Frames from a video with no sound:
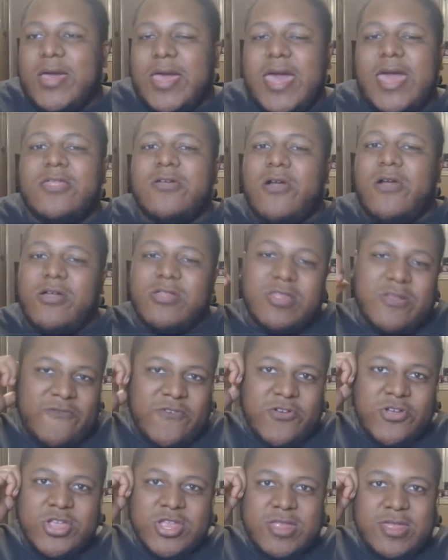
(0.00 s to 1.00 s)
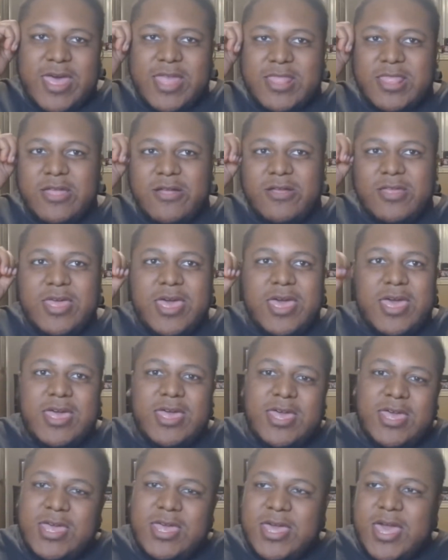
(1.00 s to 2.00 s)
there are some versions of that
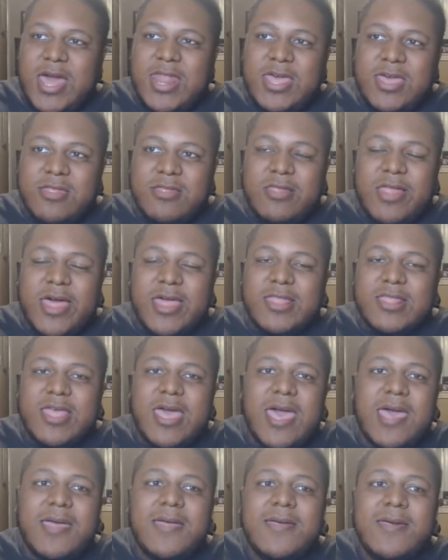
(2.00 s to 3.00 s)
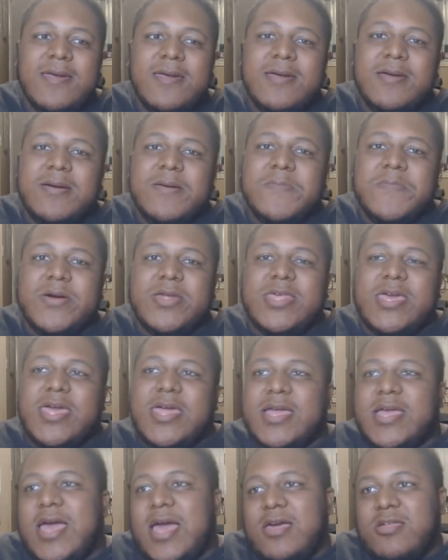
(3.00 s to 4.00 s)
he kind of is like that, but then it
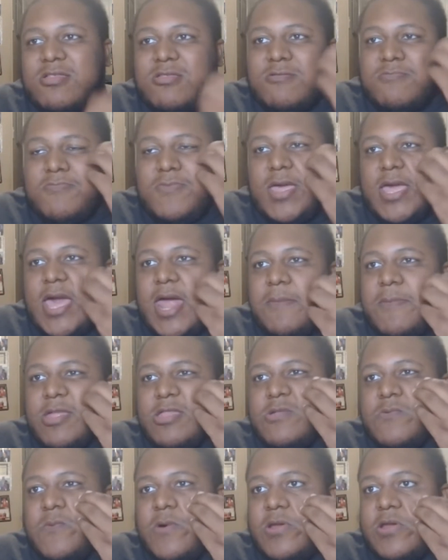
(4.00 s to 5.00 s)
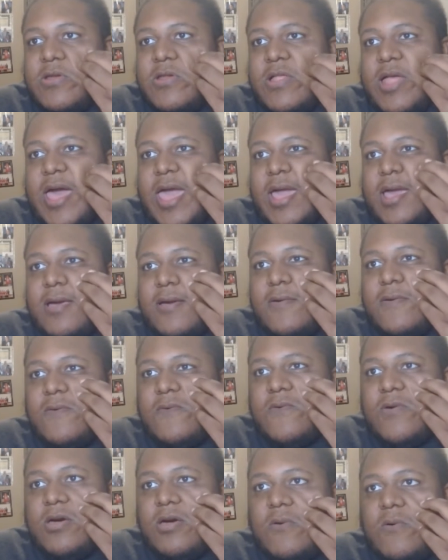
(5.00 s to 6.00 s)
kind of makes you wonder to like
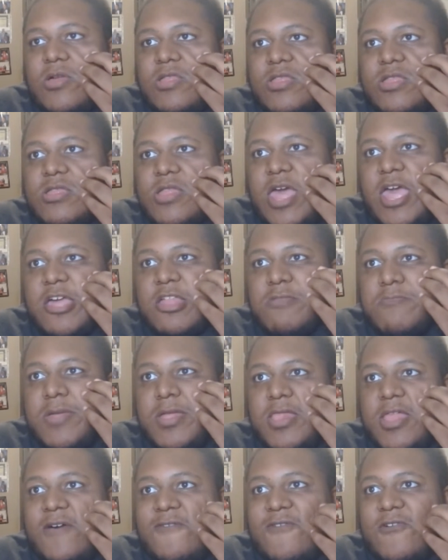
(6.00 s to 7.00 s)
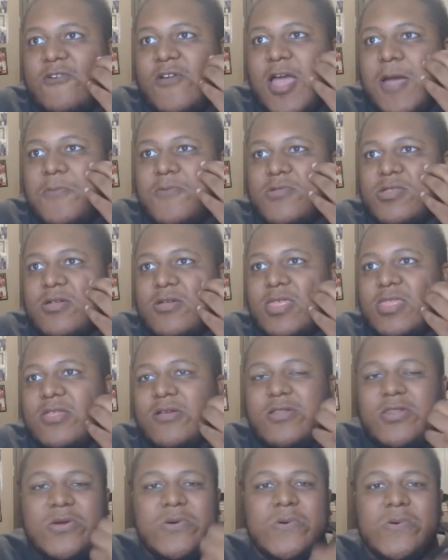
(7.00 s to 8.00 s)
what's this X-Men level crap or so that they're
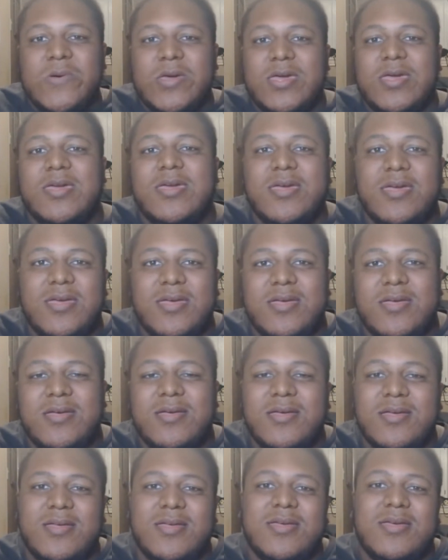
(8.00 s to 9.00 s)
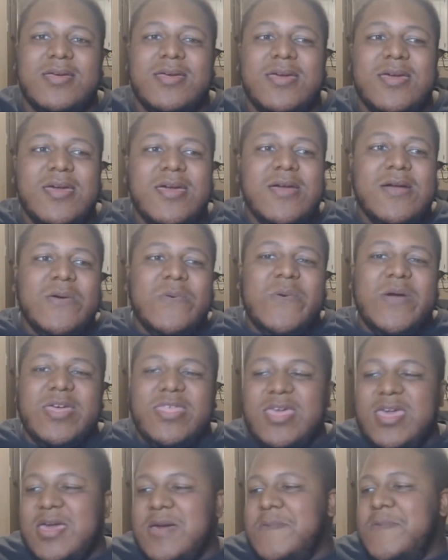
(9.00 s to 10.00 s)
doing with
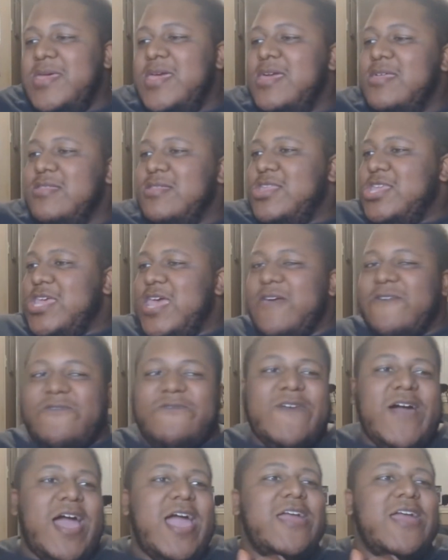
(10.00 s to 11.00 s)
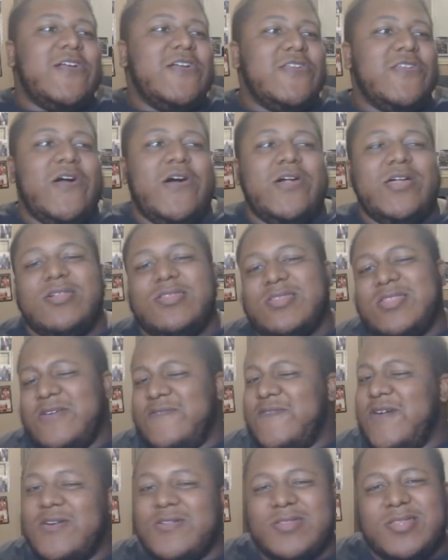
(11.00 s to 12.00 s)
him and his jet fighter and all that stuff.
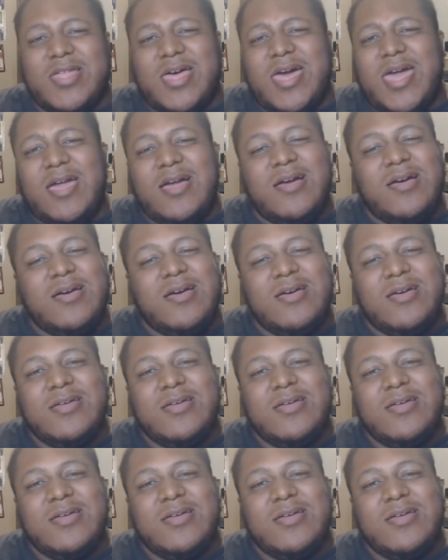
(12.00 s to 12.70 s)
I was like, huh?